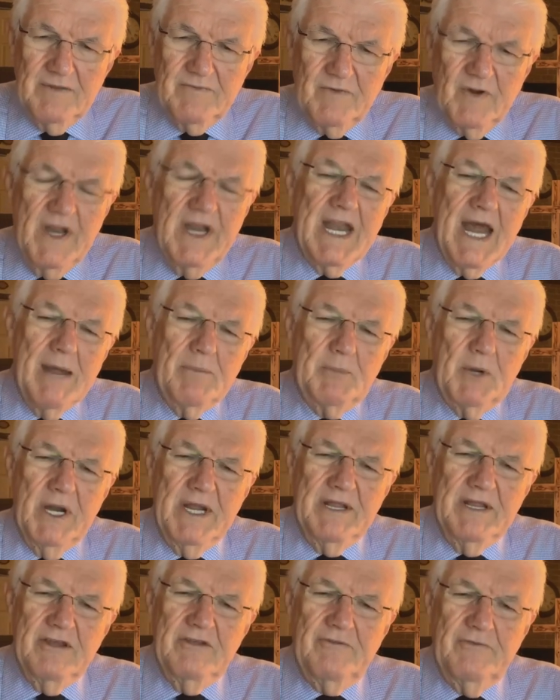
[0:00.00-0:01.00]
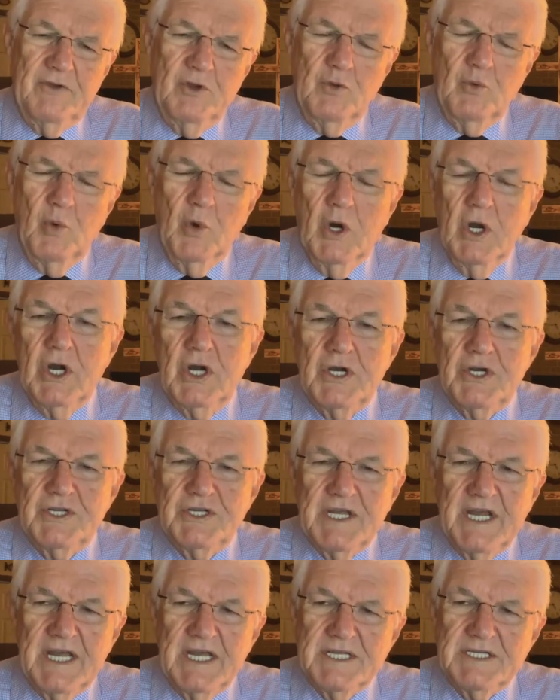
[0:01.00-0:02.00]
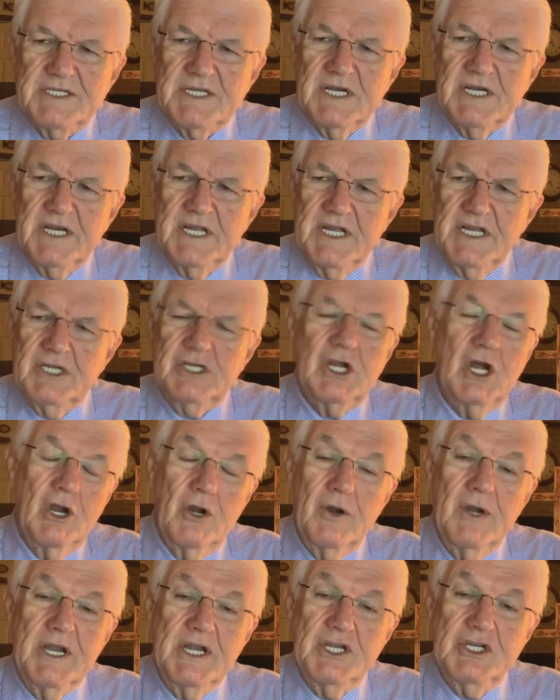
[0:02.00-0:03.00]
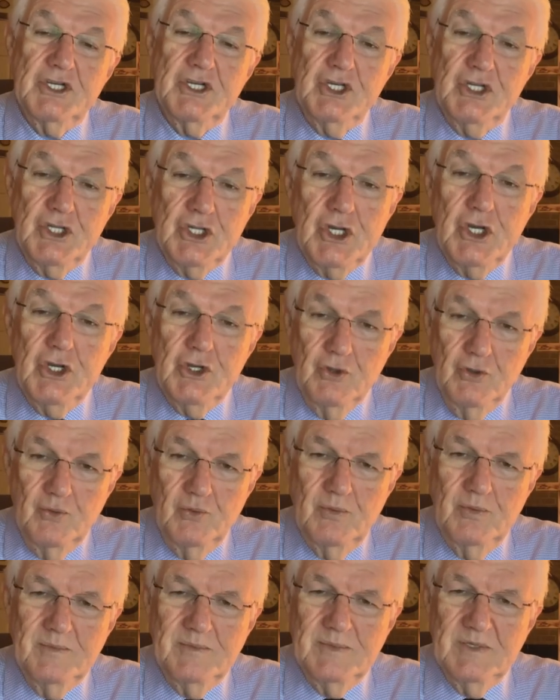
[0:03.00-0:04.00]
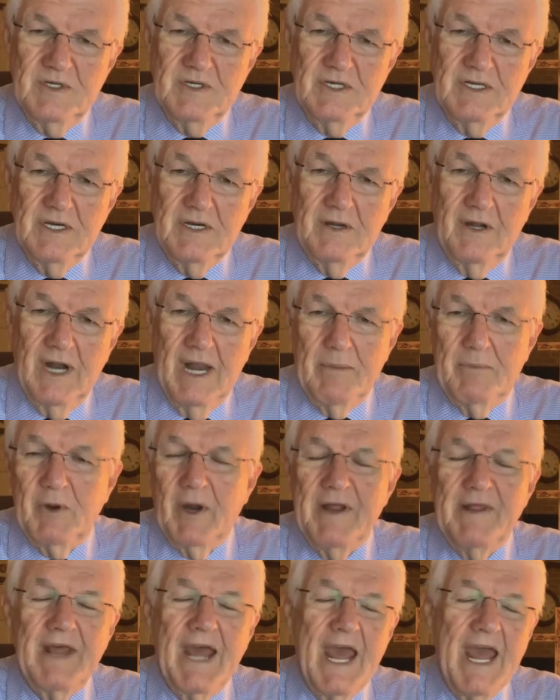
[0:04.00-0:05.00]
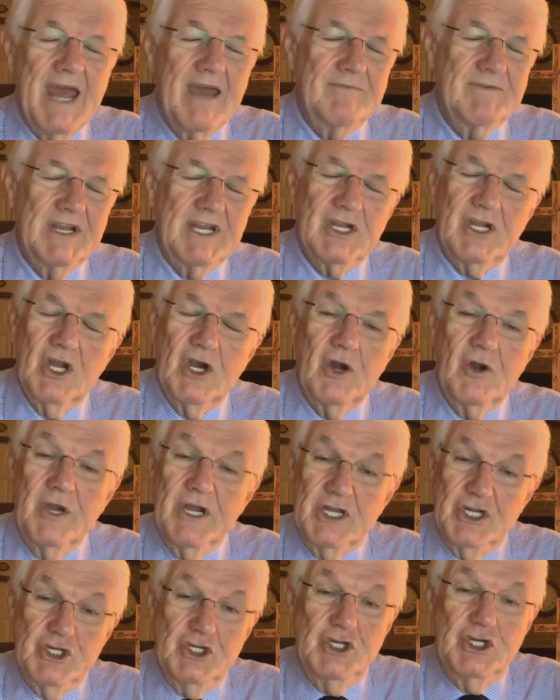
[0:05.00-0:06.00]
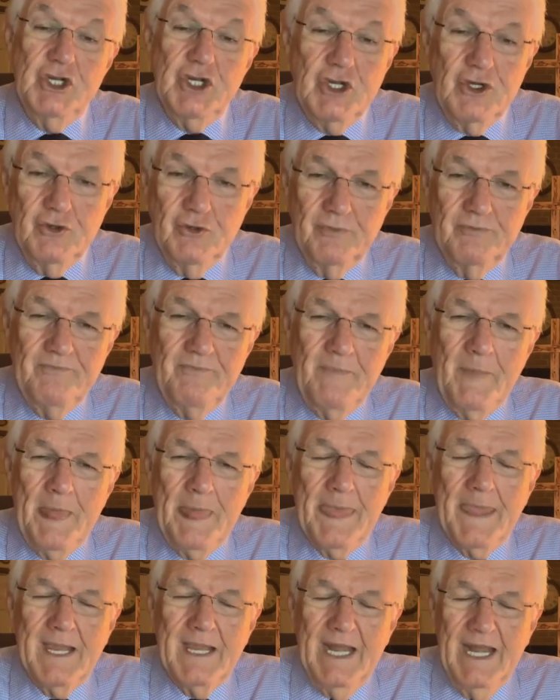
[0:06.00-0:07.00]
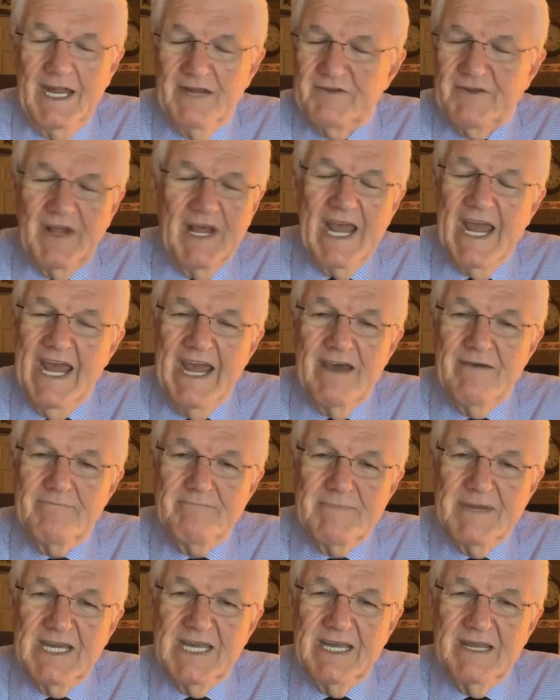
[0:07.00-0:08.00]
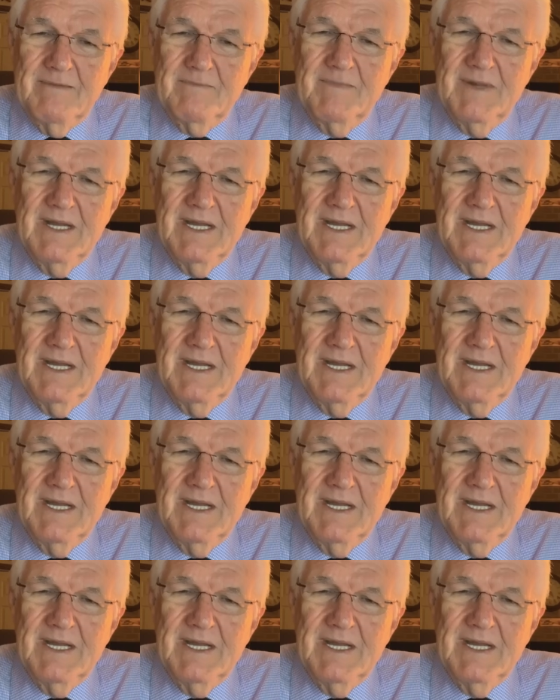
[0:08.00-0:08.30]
Friend, I pray these few words has uh, encouraged you. I pray they have encouraged you as they have me.